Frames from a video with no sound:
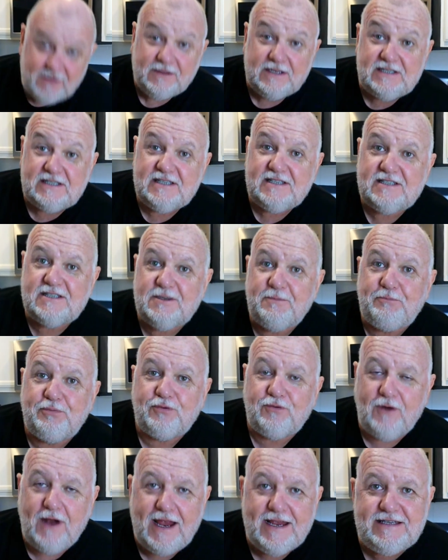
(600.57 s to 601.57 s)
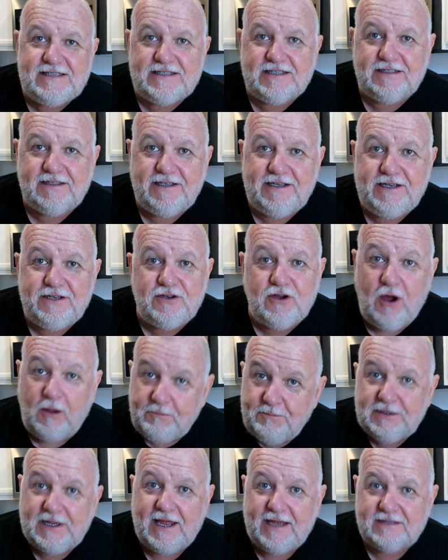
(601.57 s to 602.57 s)
This is surprisingly
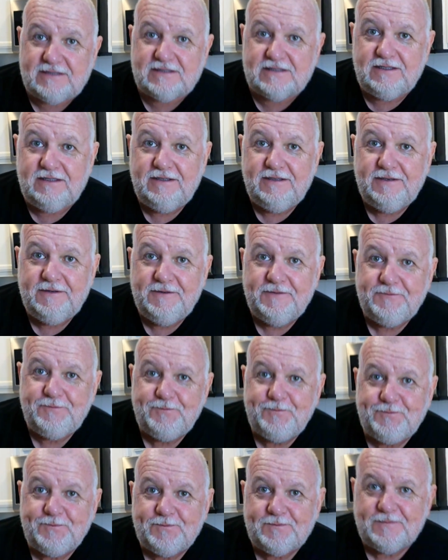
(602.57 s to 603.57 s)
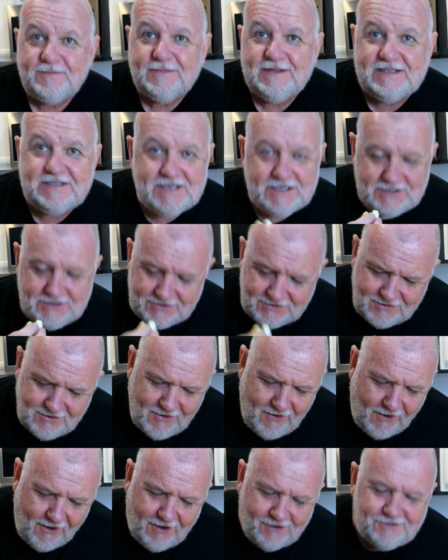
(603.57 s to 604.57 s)
complex. This is
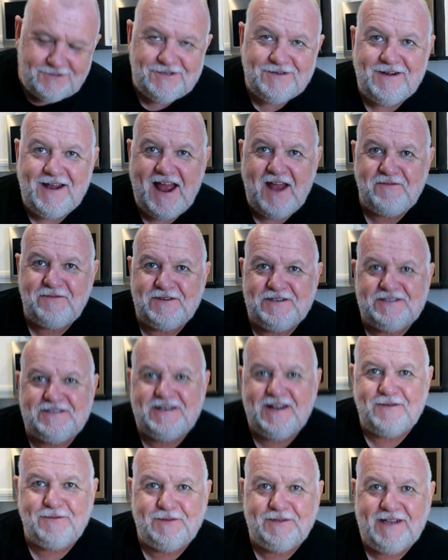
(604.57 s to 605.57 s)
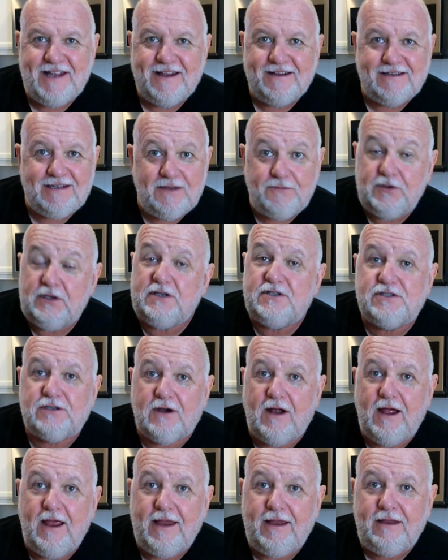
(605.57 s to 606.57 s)
not your average deviled egg. Give it a
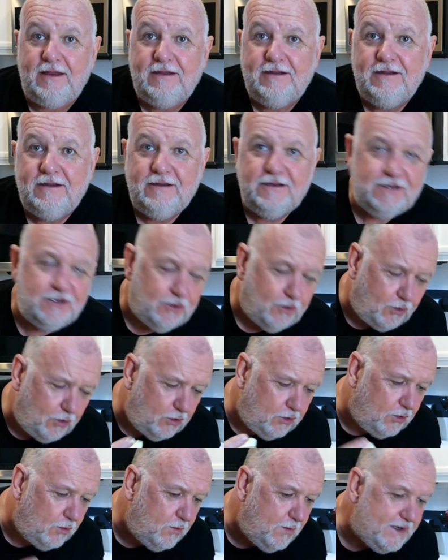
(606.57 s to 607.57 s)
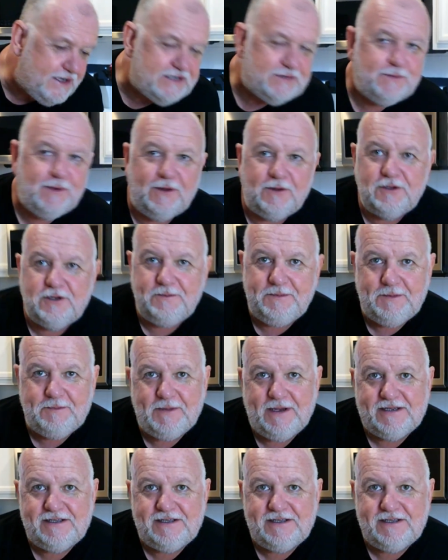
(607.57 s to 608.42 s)
try. You're always welcome in my